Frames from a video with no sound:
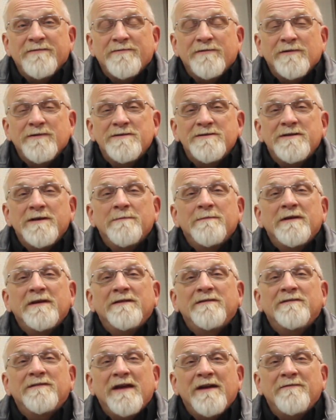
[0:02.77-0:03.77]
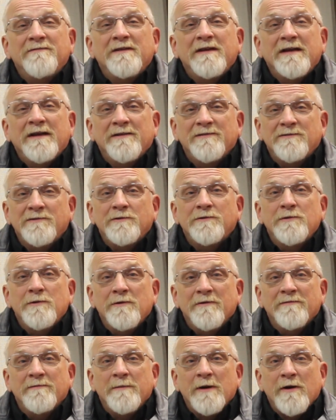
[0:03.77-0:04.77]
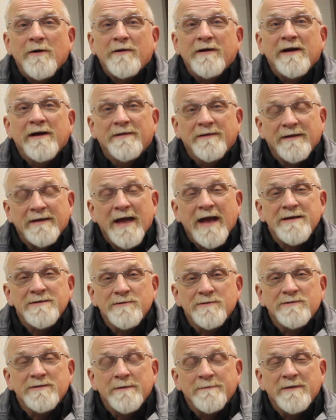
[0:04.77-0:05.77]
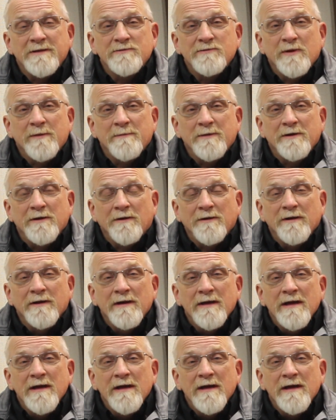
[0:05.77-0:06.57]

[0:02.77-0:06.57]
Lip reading: for the Chimney Safety Institute of America and the National Chimney Sweep Guild.